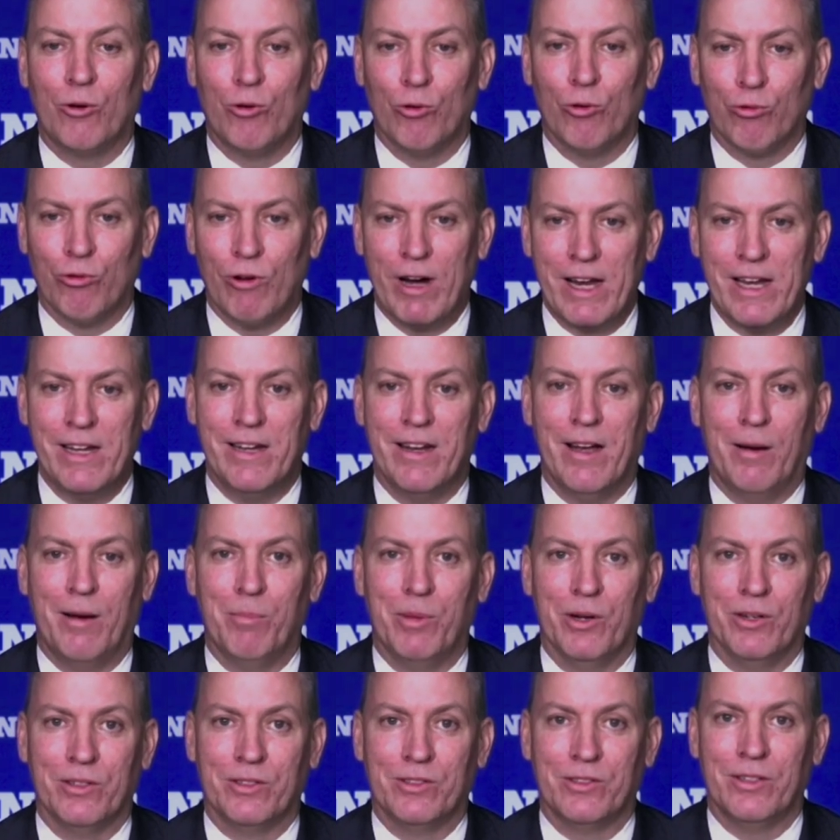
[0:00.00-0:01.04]
great
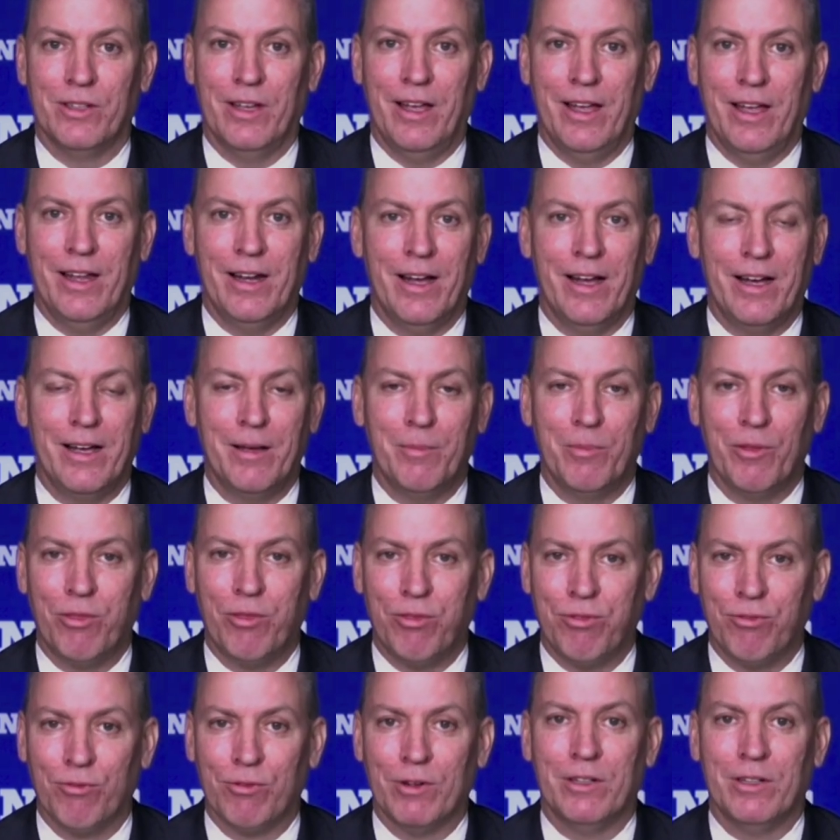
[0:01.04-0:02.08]
numbers. And I am
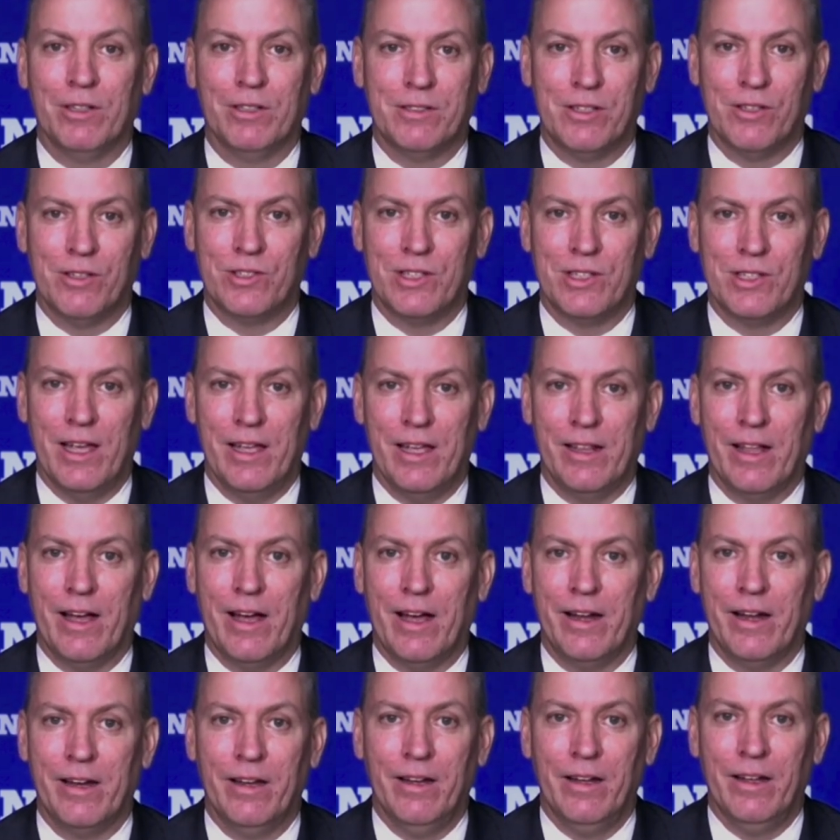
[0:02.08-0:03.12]
thrilled to say
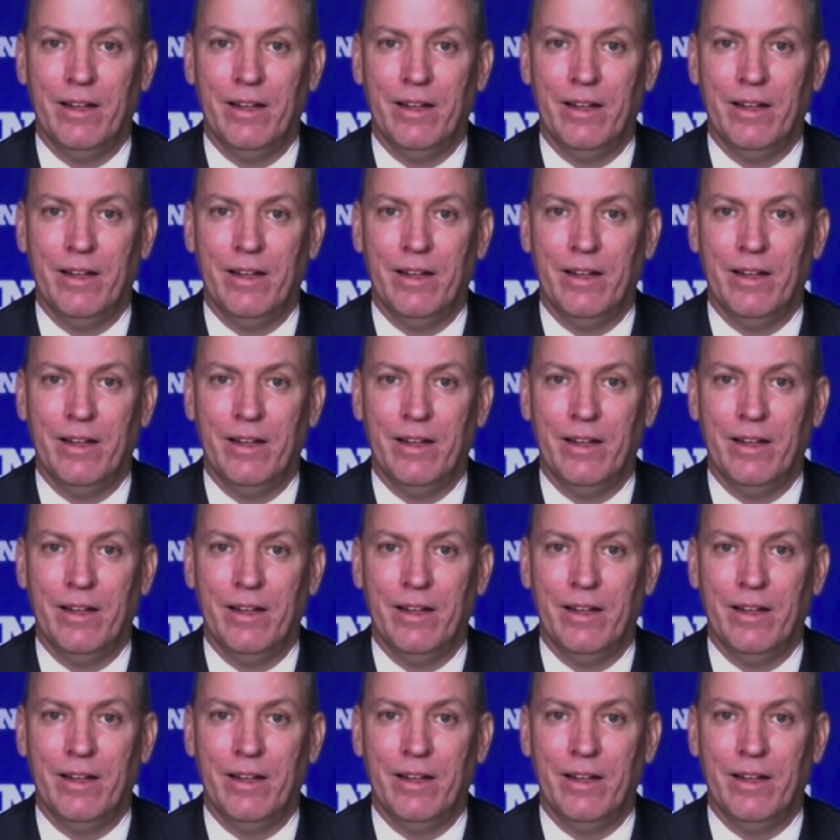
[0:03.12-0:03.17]
that.